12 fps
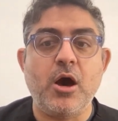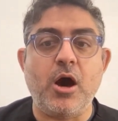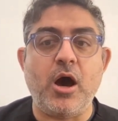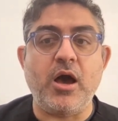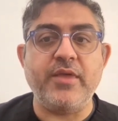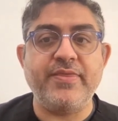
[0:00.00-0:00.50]

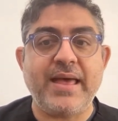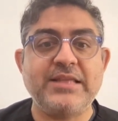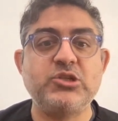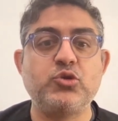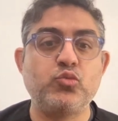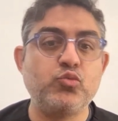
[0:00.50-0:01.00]
Uh,
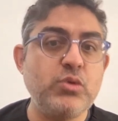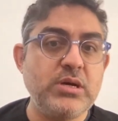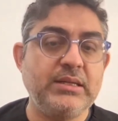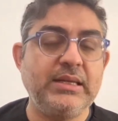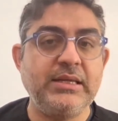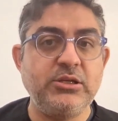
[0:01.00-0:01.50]
that's
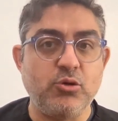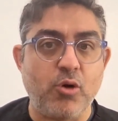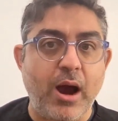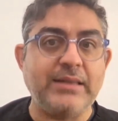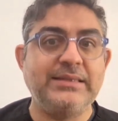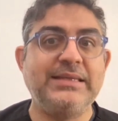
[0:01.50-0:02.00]
really your
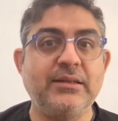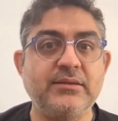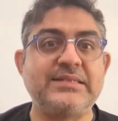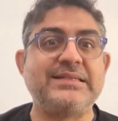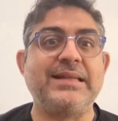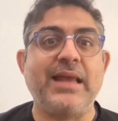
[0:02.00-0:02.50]
ideal
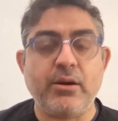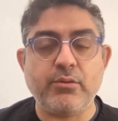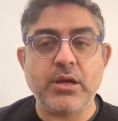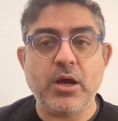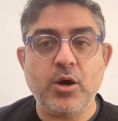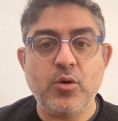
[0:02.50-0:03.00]

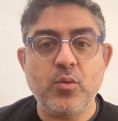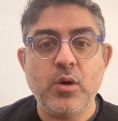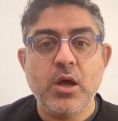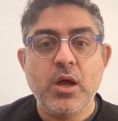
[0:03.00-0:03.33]
scenario.